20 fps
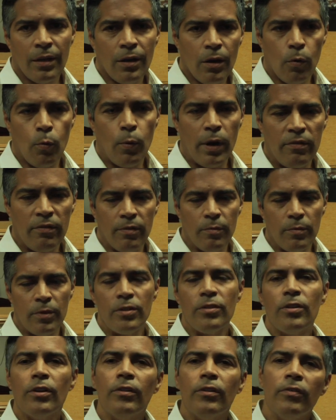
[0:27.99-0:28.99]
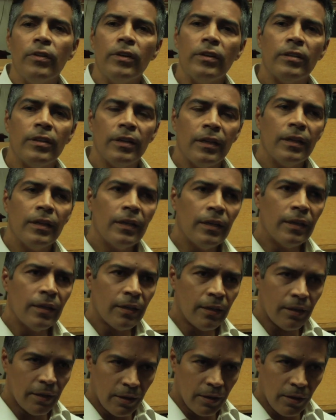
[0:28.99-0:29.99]
away from the surface.
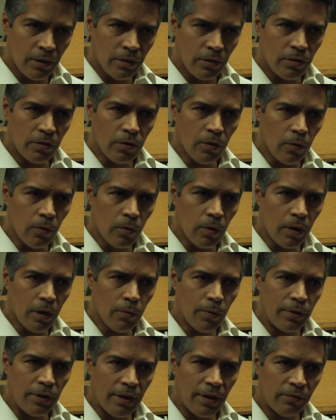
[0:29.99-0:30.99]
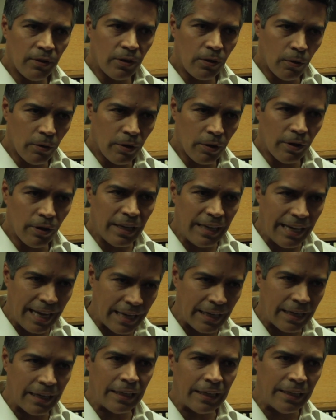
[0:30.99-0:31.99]
So when you have to go there
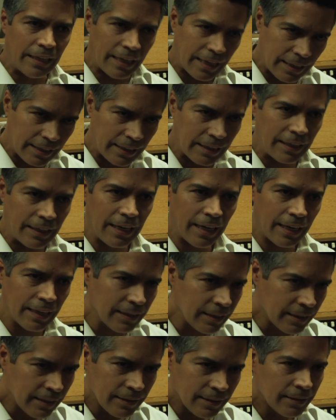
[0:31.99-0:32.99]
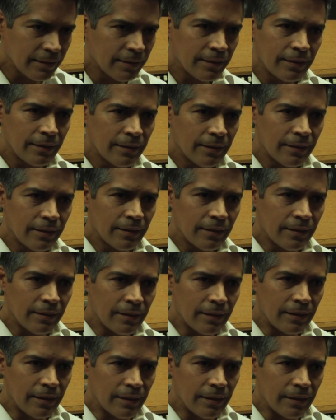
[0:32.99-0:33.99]
again and again and again,
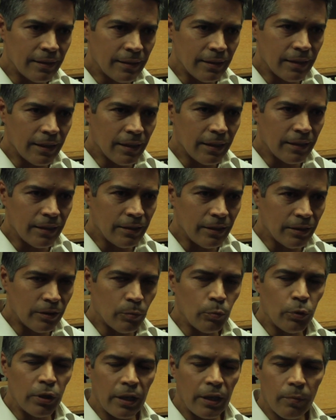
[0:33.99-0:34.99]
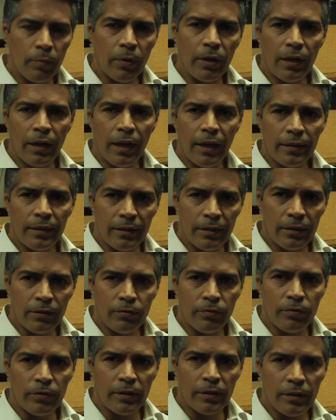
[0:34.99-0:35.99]
and you have to bring up a lot
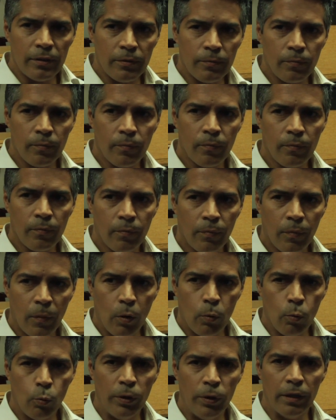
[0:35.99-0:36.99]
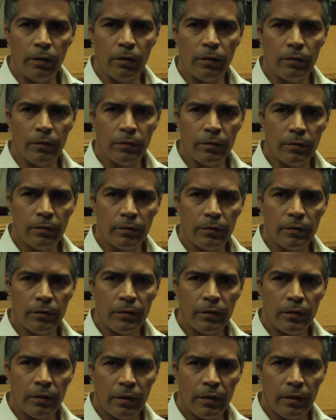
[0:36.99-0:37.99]
of real
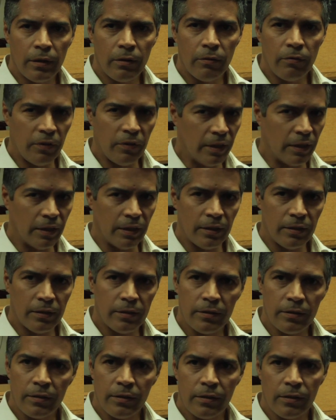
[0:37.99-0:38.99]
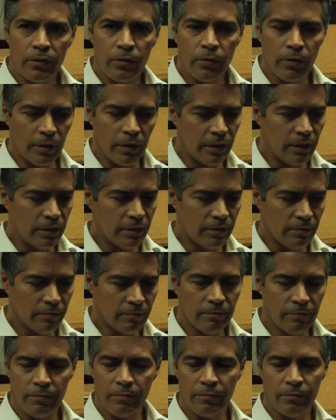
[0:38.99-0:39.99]
feelings, or at least
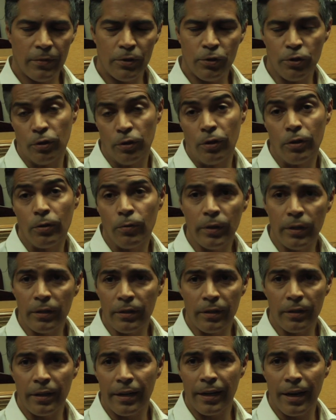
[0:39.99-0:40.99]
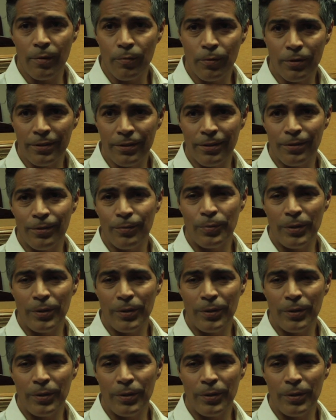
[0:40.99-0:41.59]
it should look real to the camera and to the